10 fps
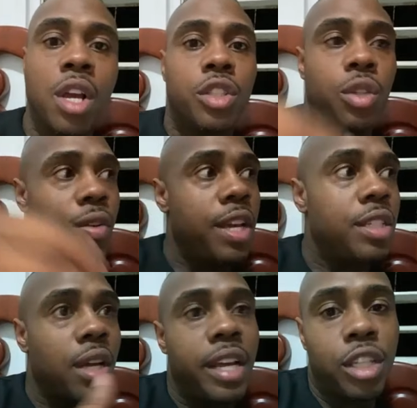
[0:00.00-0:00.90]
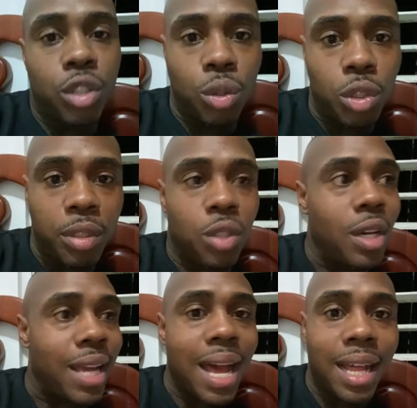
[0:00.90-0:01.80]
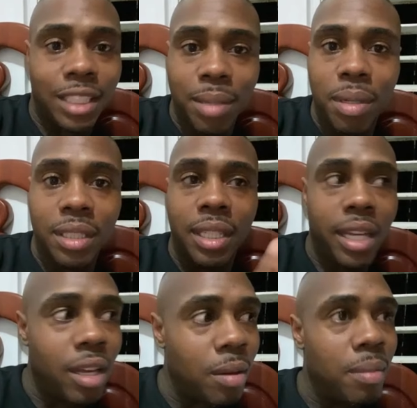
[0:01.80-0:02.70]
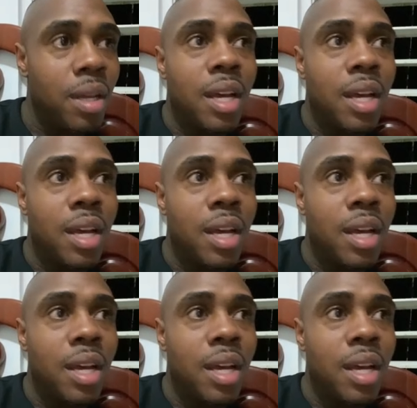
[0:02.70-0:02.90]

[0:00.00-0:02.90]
so if he's going to introduce me to a guy similar to